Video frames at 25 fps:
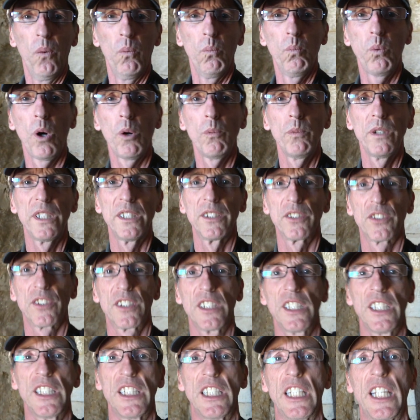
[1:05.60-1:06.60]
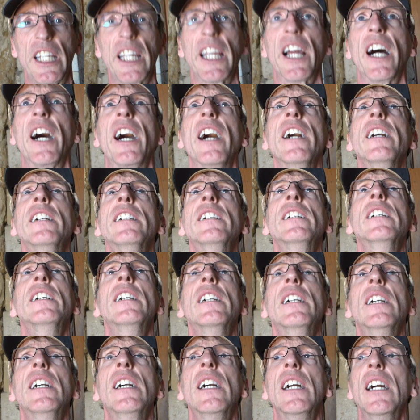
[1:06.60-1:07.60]
What we are seeing here
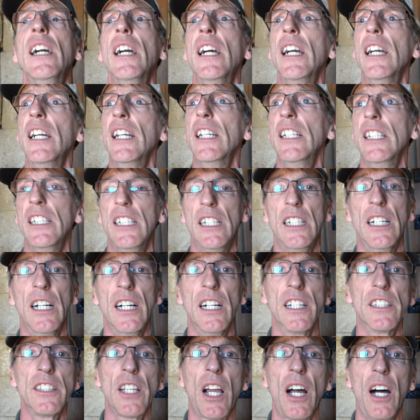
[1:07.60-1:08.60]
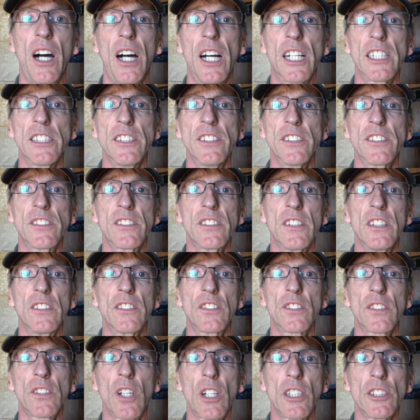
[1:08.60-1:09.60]
are the island's
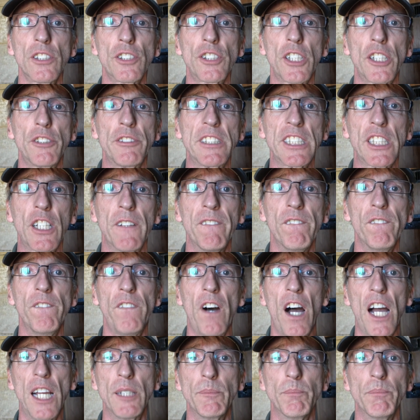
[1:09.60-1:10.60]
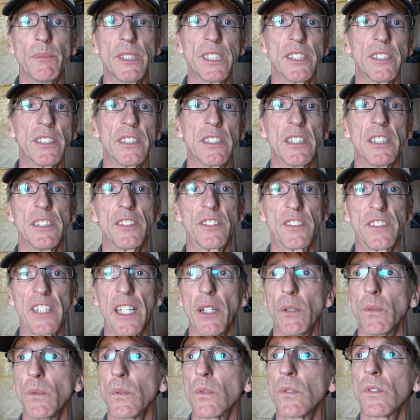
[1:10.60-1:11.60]
solitary confinement
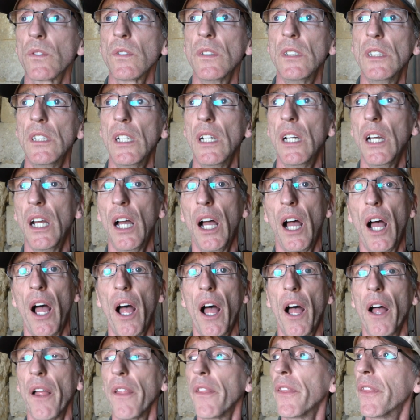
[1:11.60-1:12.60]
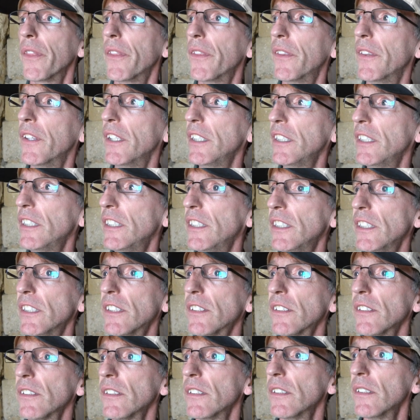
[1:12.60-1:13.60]
cells.
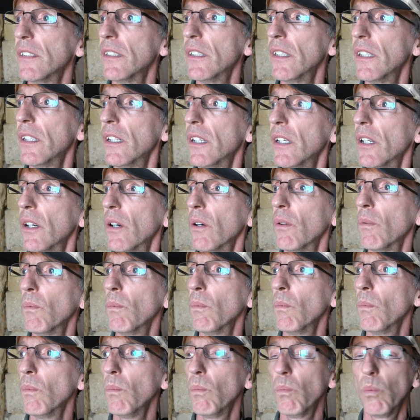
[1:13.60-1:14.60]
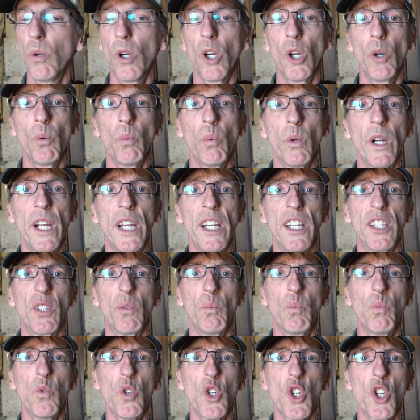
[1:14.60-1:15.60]
These were where the
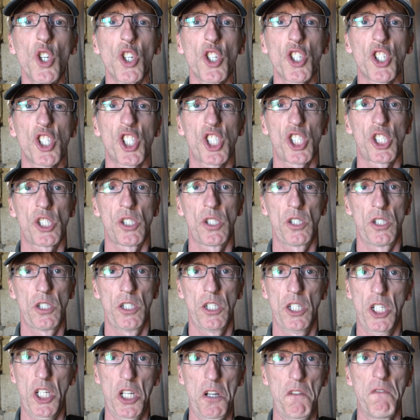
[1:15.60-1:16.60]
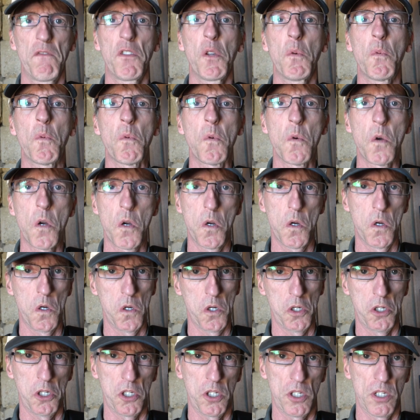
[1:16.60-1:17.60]
worst of the
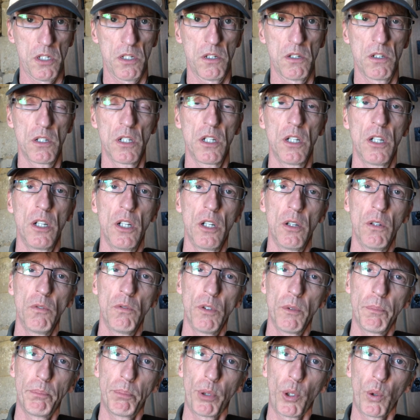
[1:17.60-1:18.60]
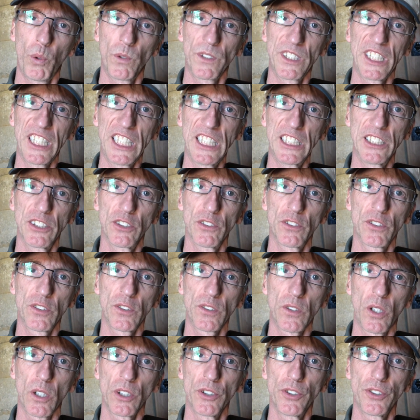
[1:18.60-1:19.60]
worst were put into
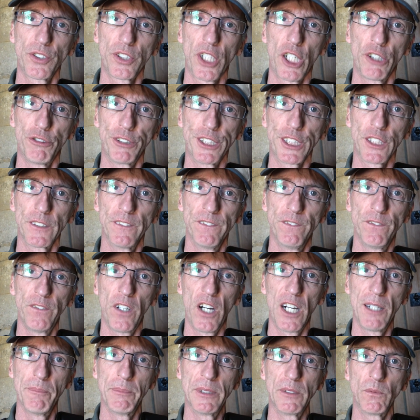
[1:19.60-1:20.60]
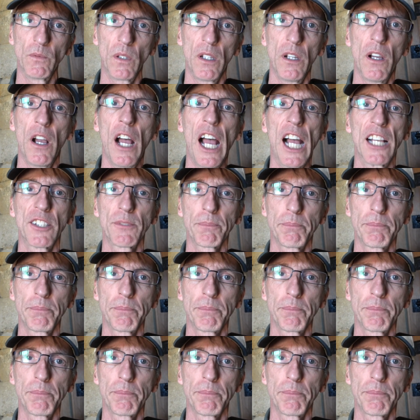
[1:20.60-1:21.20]
solitary confinement as